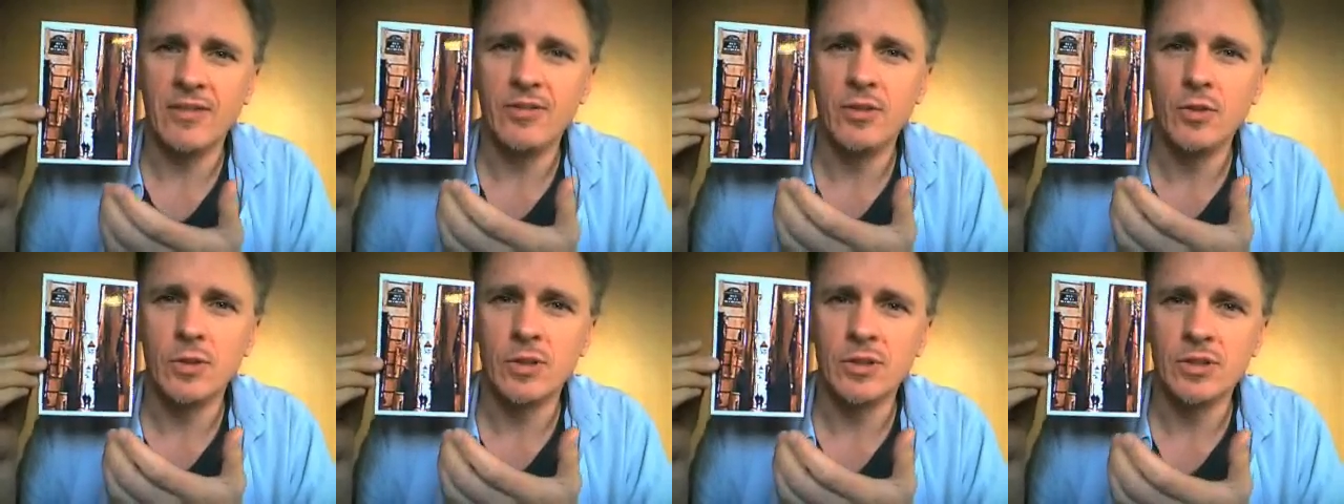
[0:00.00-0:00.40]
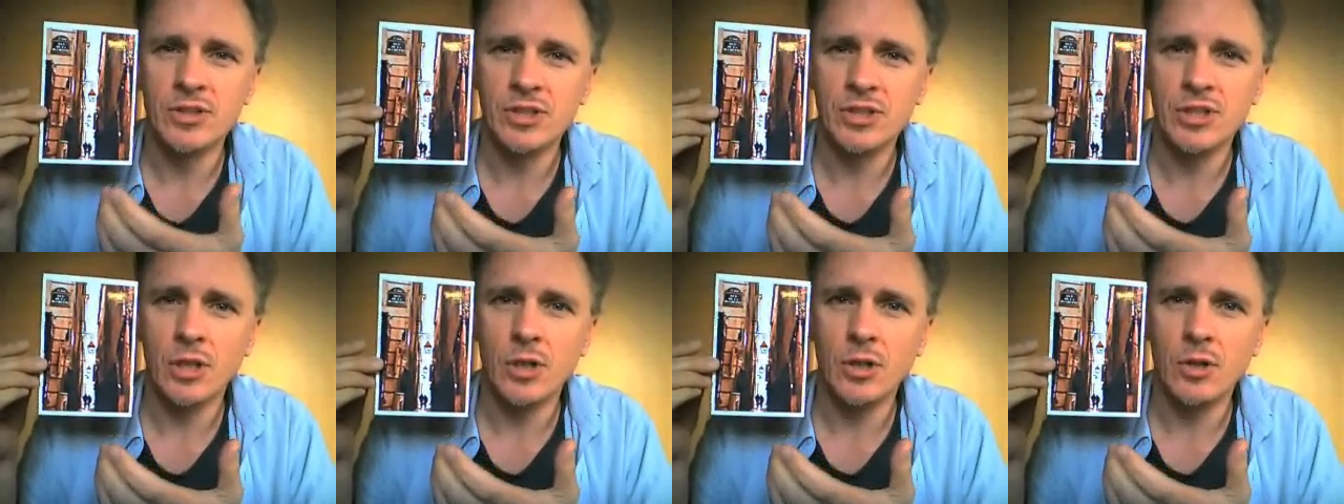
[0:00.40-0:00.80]
if you can
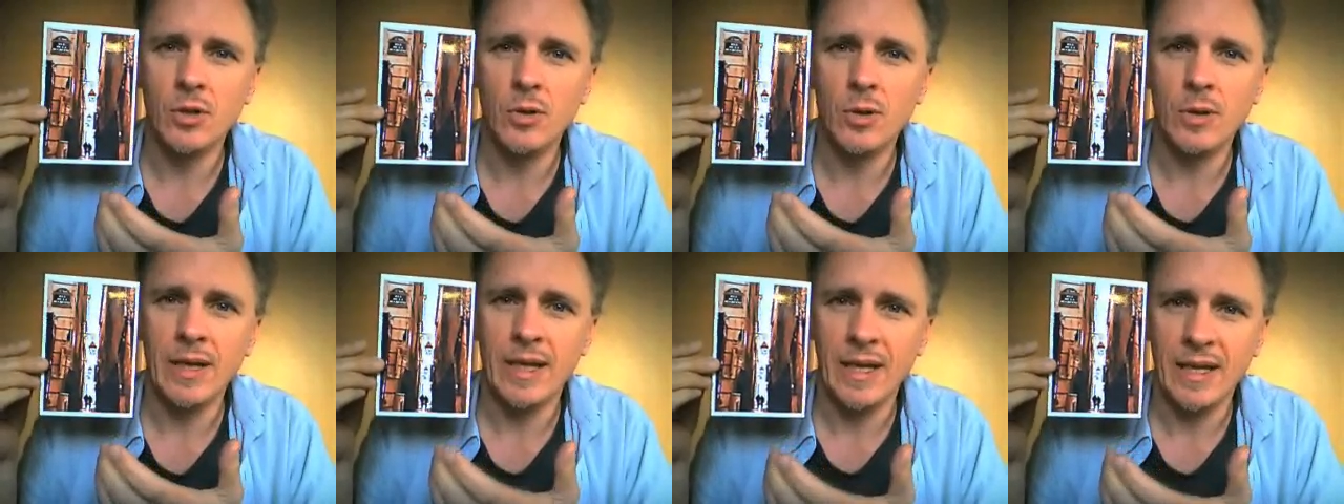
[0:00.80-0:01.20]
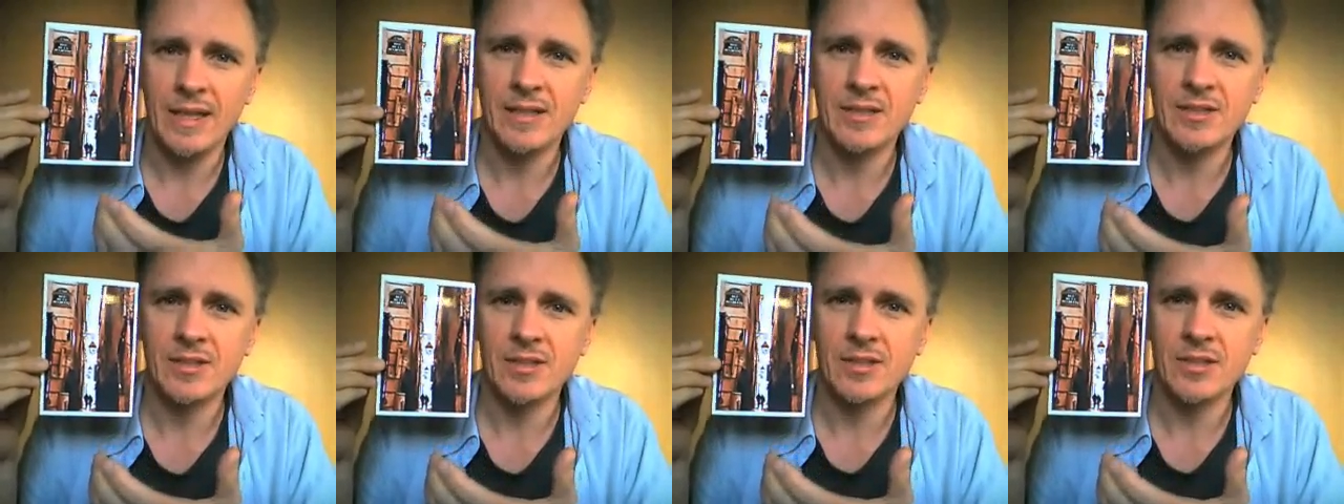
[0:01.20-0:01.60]
show
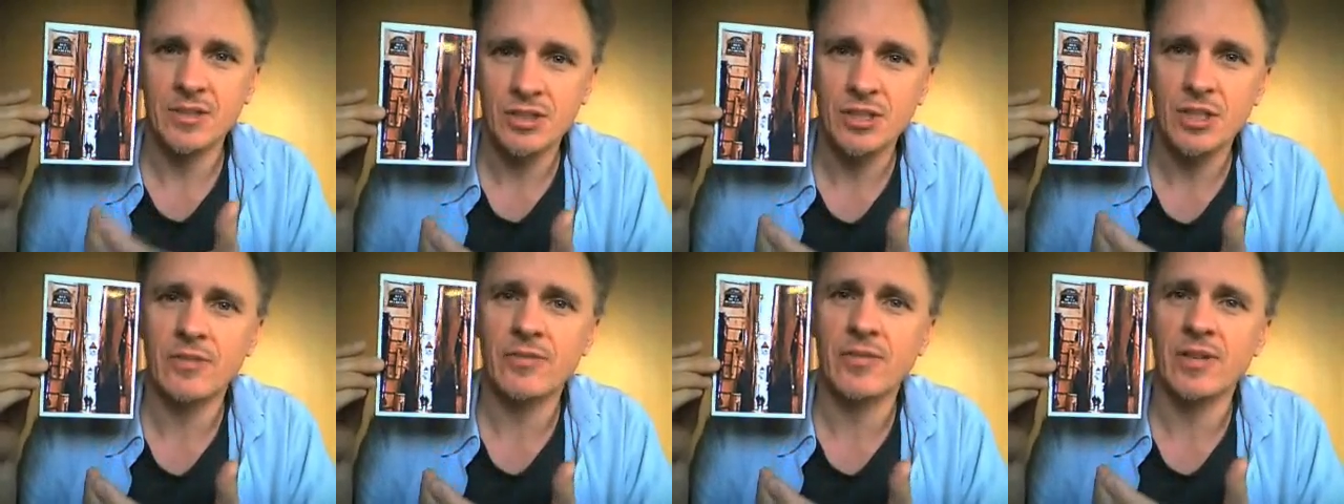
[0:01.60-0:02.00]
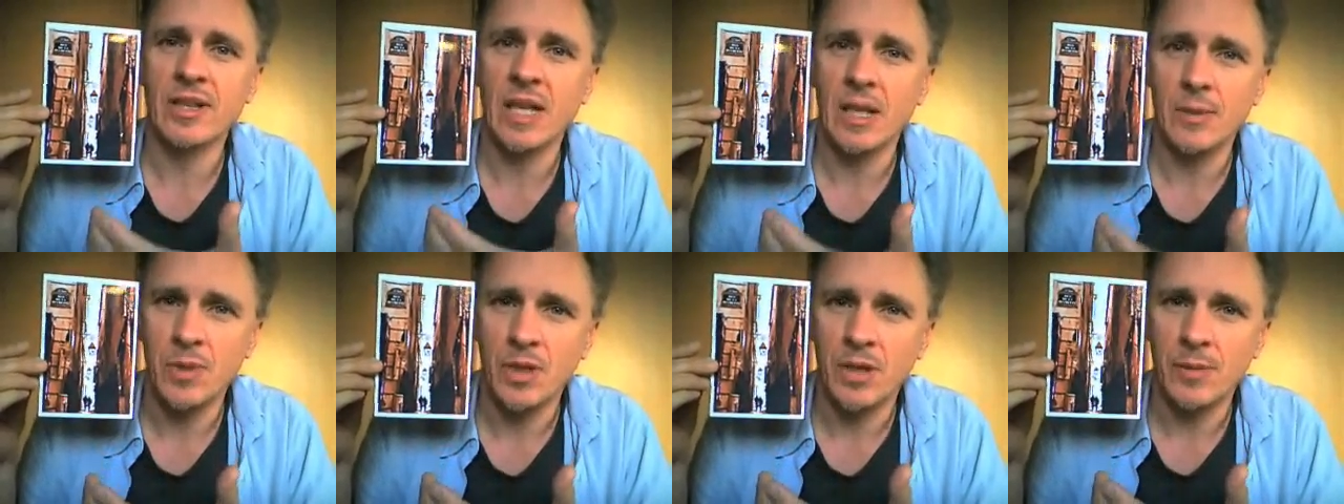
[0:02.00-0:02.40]
it
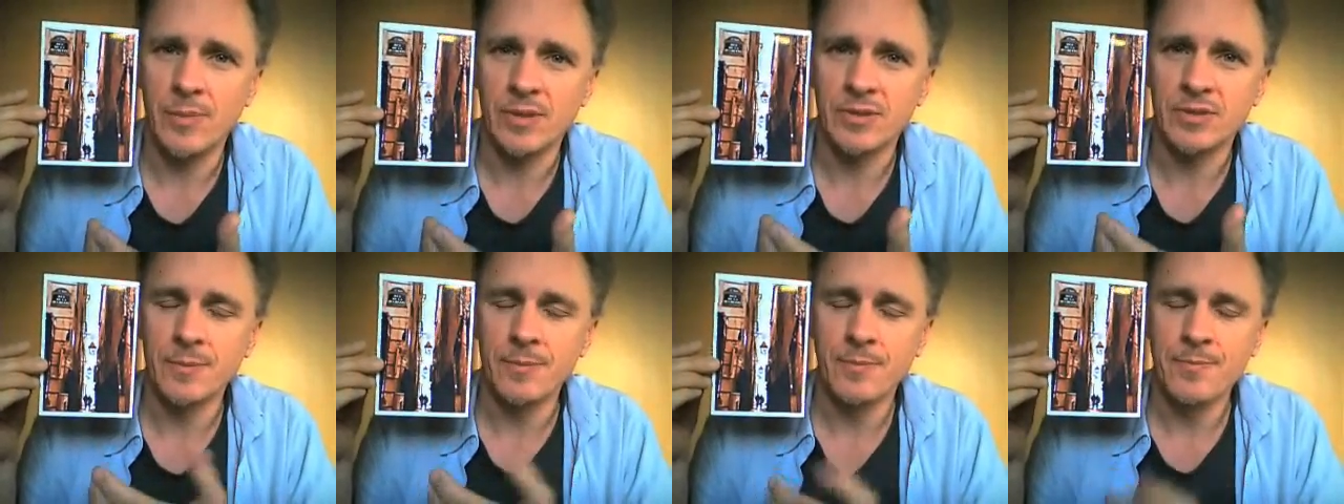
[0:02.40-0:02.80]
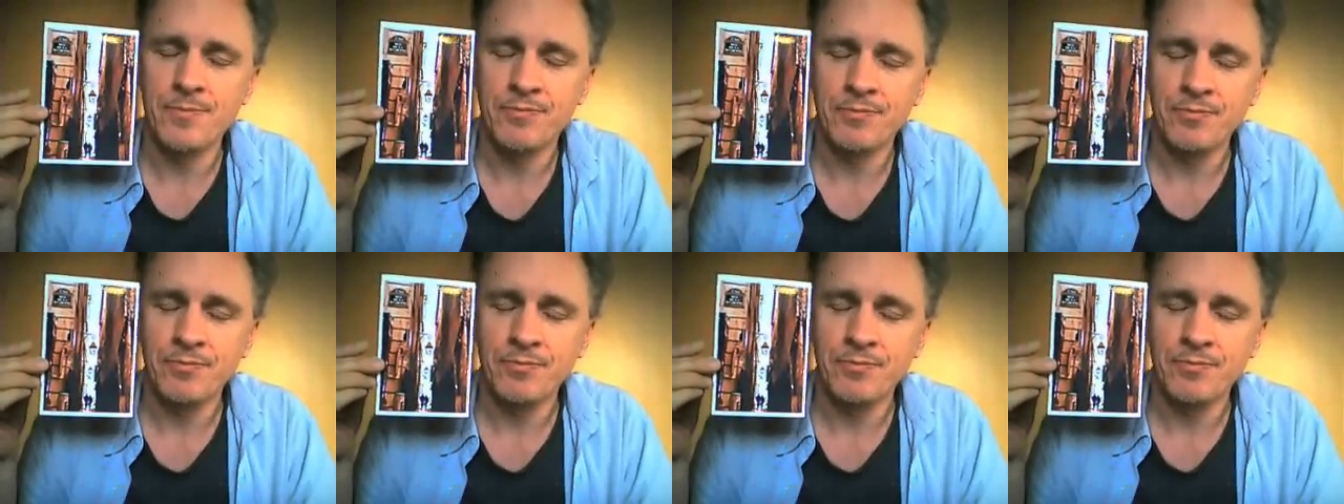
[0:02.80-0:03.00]
serving that purpose.